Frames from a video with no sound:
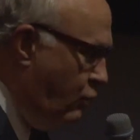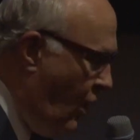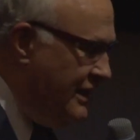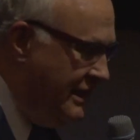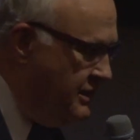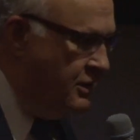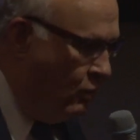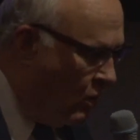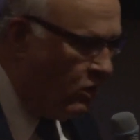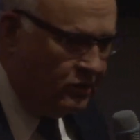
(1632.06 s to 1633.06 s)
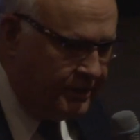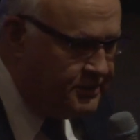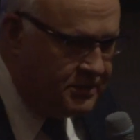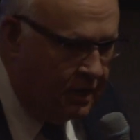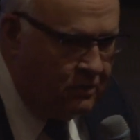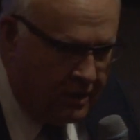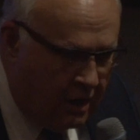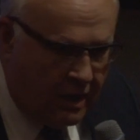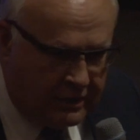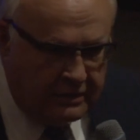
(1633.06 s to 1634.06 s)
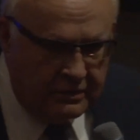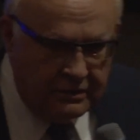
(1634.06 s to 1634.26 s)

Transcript: What in the world is going on?